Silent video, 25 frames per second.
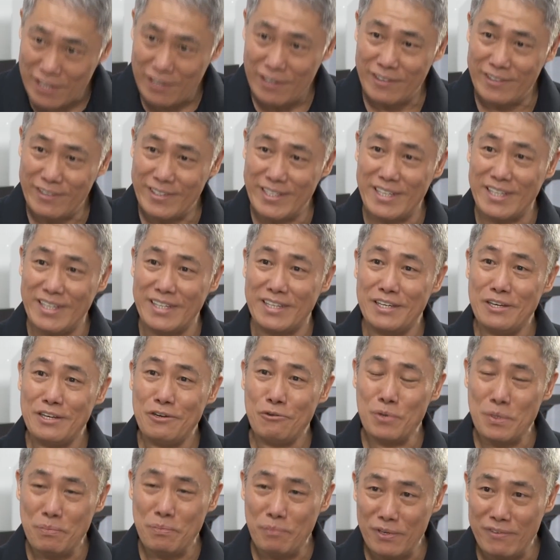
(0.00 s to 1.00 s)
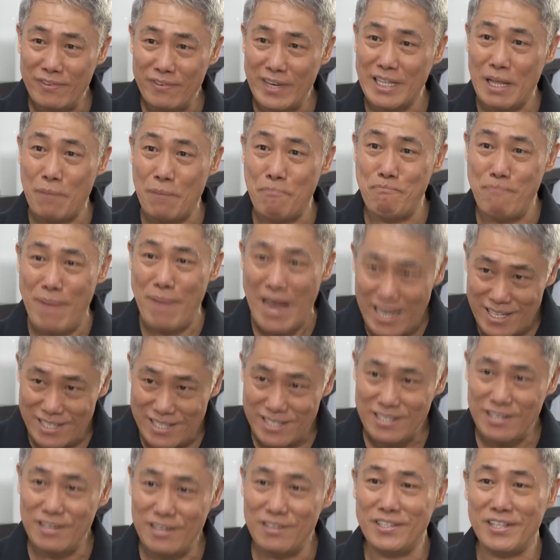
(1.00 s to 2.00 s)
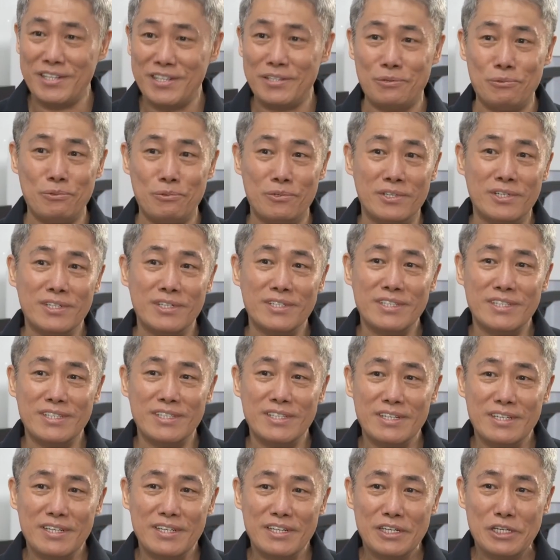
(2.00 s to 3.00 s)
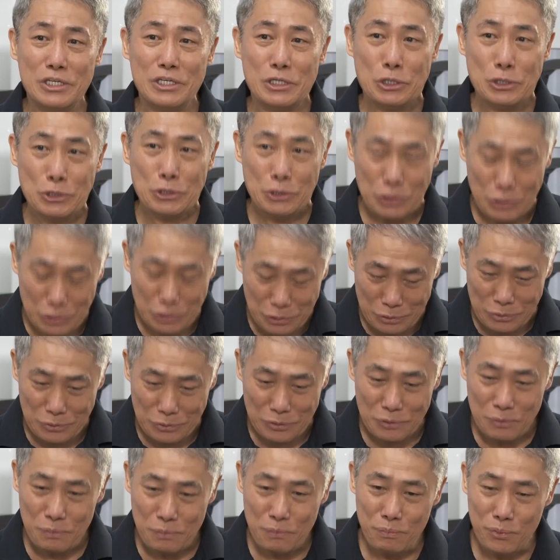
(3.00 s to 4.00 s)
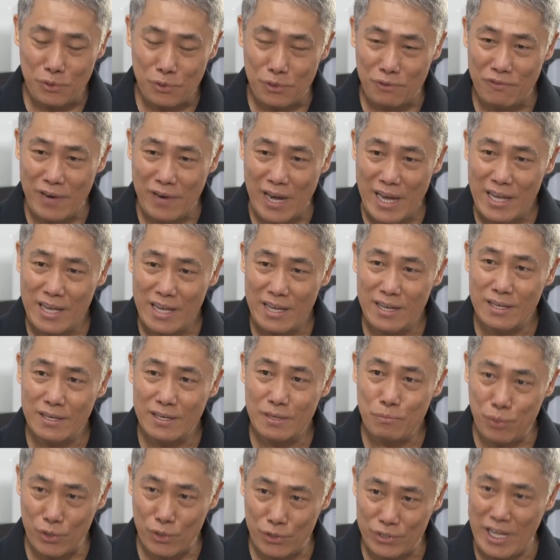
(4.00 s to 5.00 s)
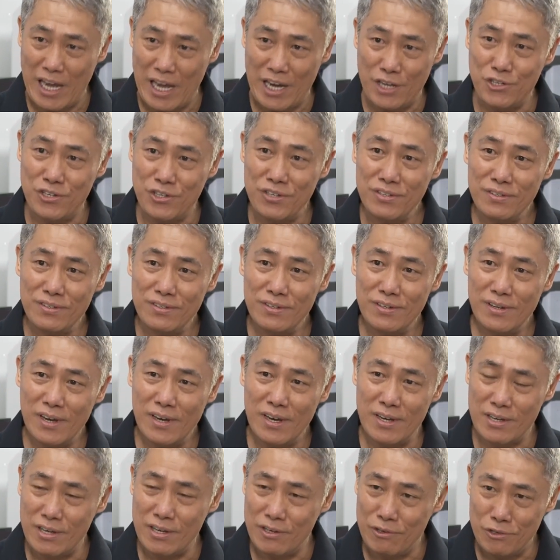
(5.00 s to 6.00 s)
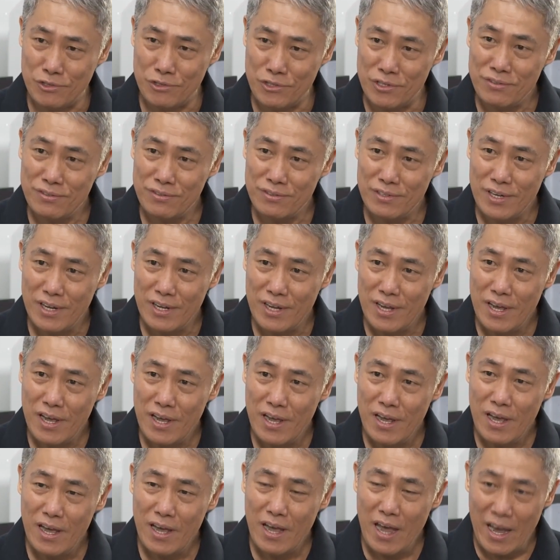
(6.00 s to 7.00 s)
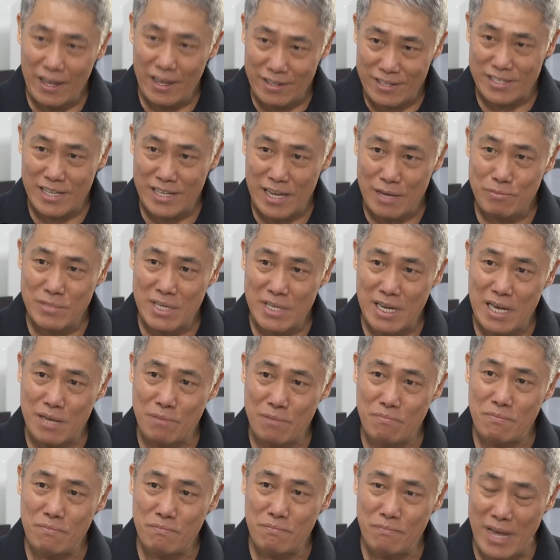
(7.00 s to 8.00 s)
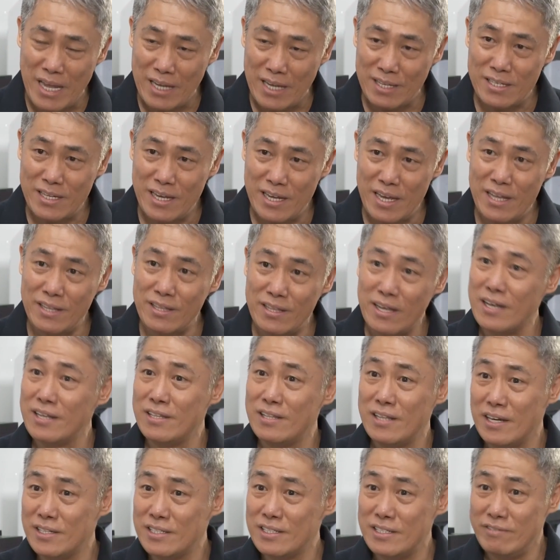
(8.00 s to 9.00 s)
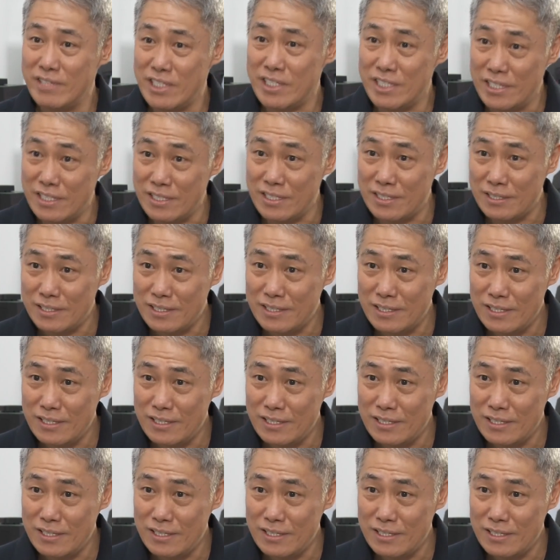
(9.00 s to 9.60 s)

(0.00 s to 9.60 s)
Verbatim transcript: it already. We provide the best coating in the world to provide protection on corrosion, at the same time maintain the conductivity.